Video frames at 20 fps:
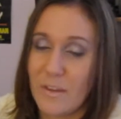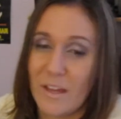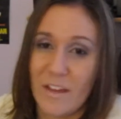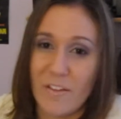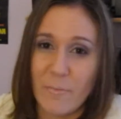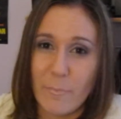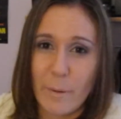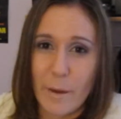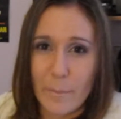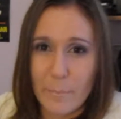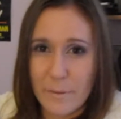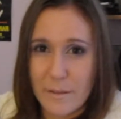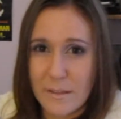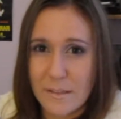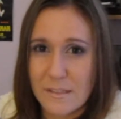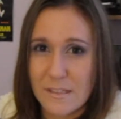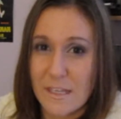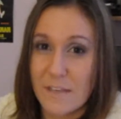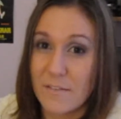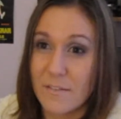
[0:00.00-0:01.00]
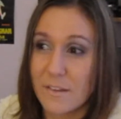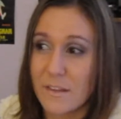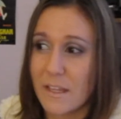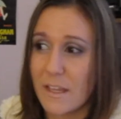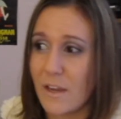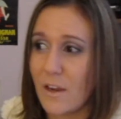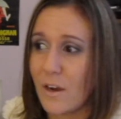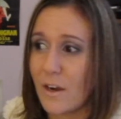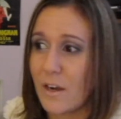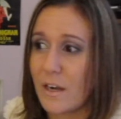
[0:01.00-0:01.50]
that have puppies, if
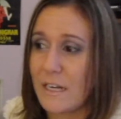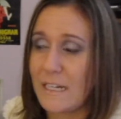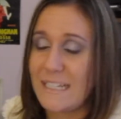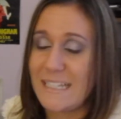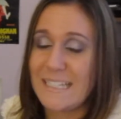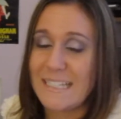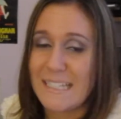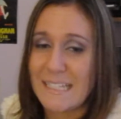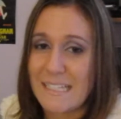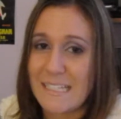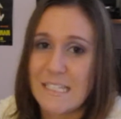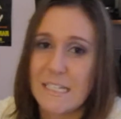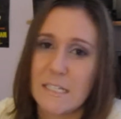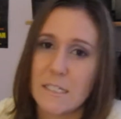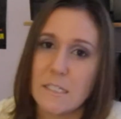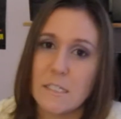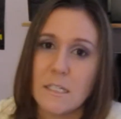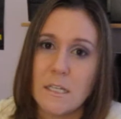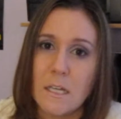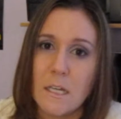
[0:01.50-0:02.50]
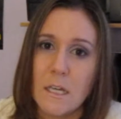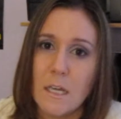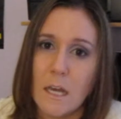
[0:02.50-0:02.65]
they are insistent